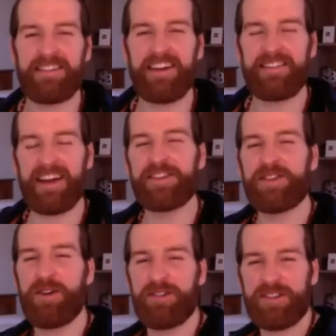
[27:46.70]
Thanks,
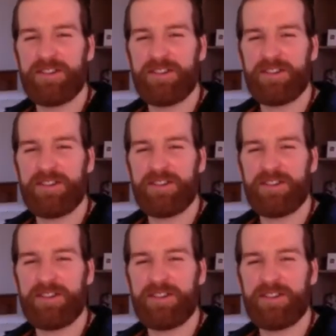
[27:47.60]
Joe. It's
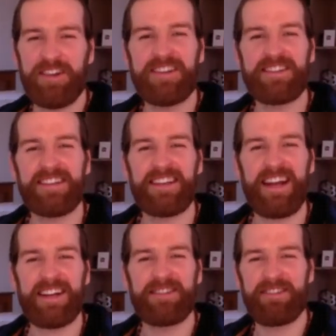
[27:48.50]
been a real
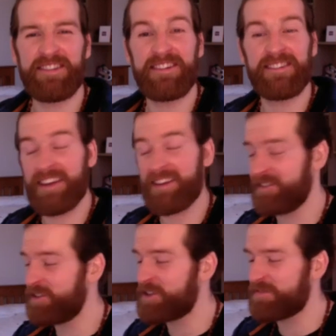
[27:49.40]
honour to connect with you.
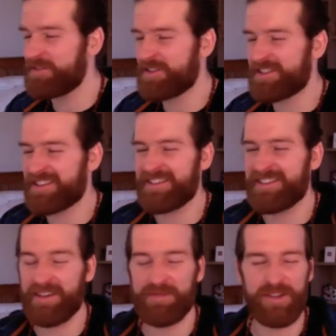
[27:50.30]
Yeah, looking forward to
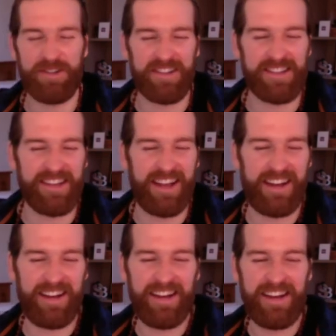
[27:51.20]
it. I'm sure
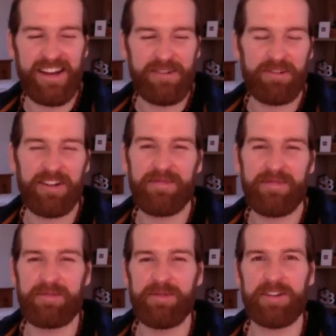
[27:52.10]
we'll have many
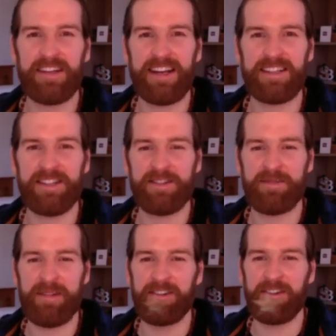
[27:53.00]
more connections from
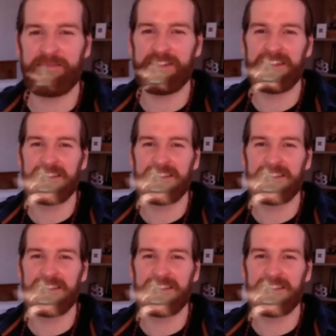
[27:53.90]
here onward.